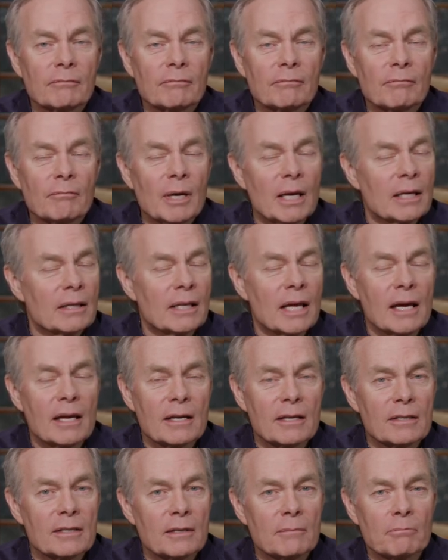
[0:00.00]
Man, that
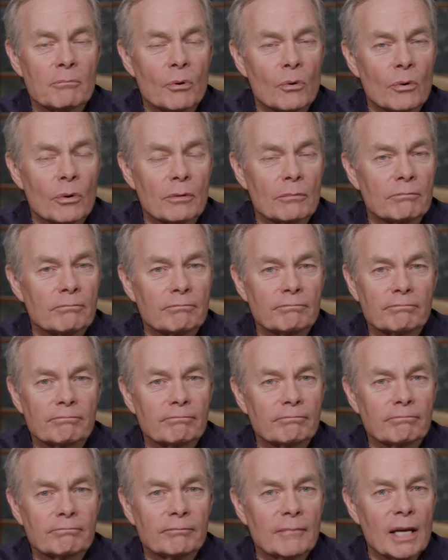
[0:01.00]
is important.
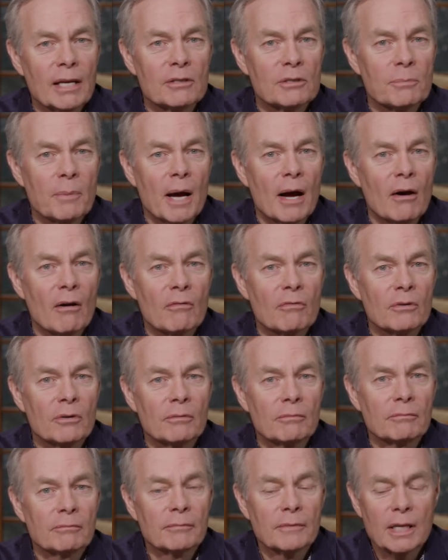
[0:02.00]
That's powerful.